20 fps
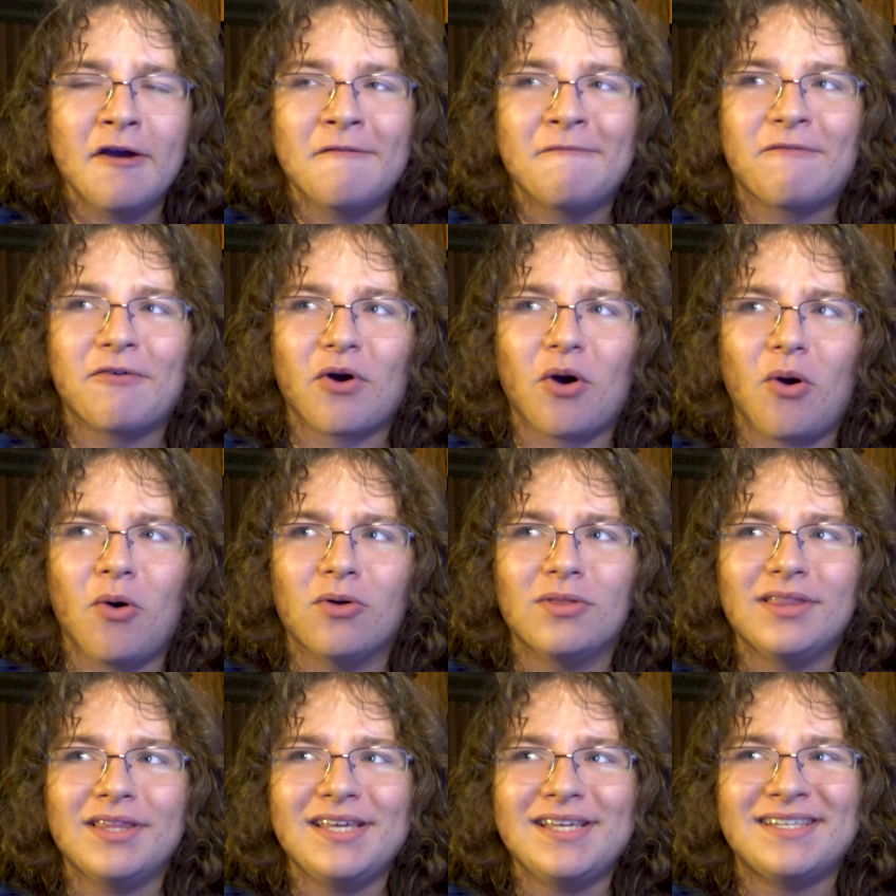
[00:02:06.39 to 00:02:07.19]
for
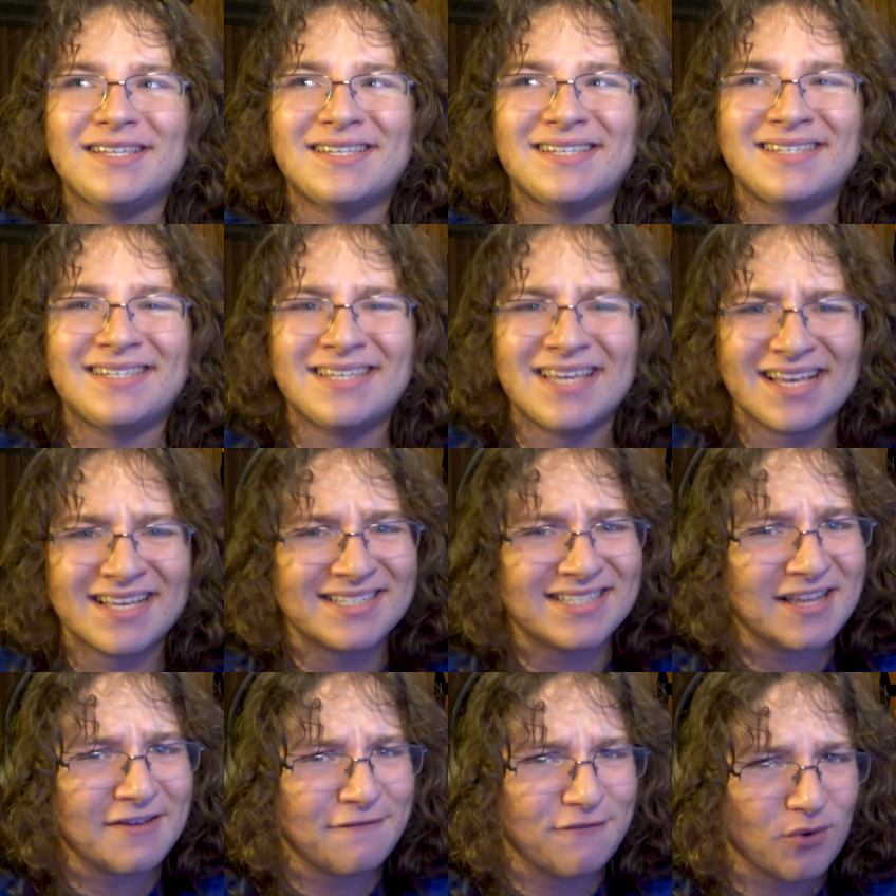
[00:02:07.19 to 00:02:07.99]
only
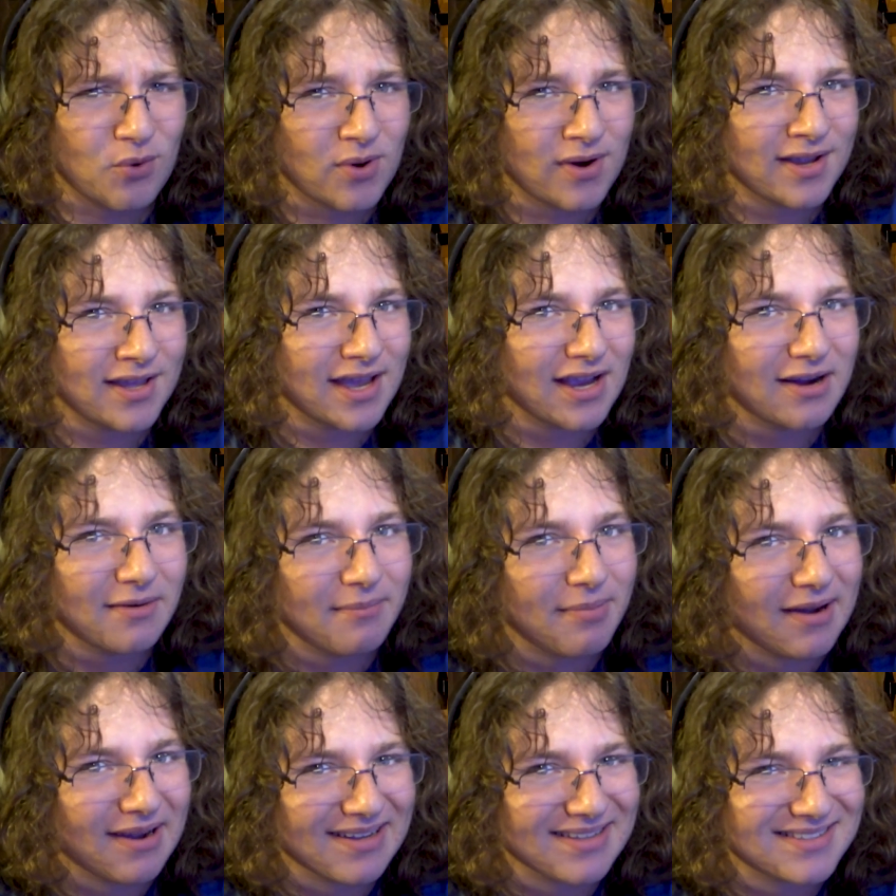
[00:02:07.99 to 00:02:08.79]
64
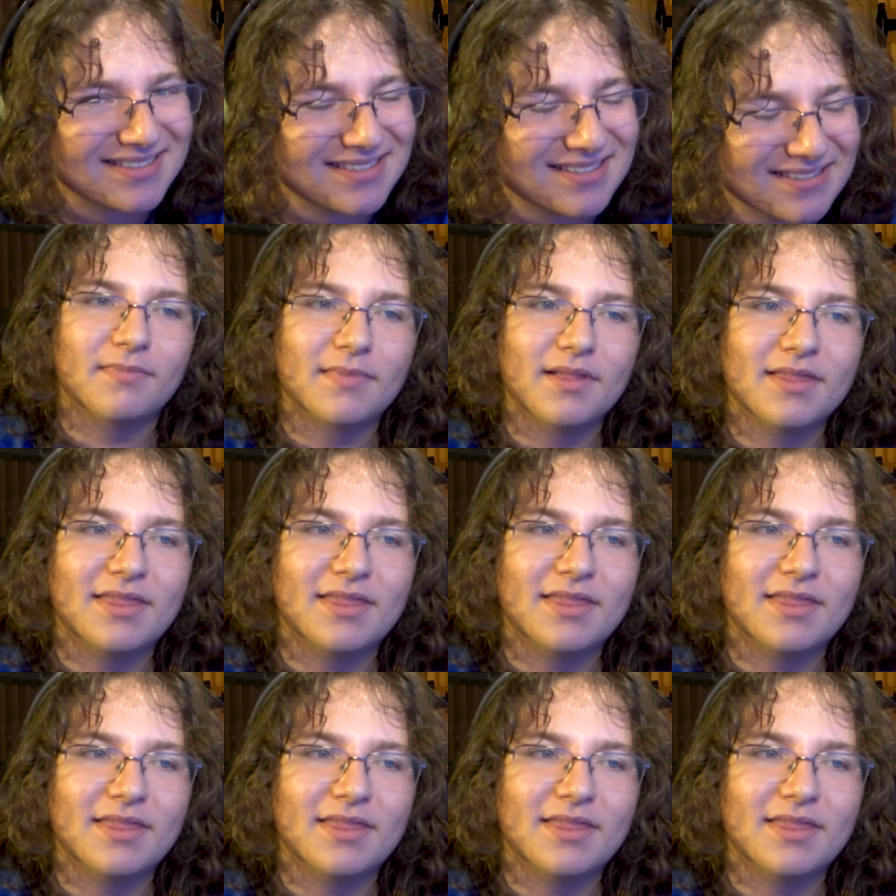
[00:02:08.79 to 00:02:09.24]
gigabytes.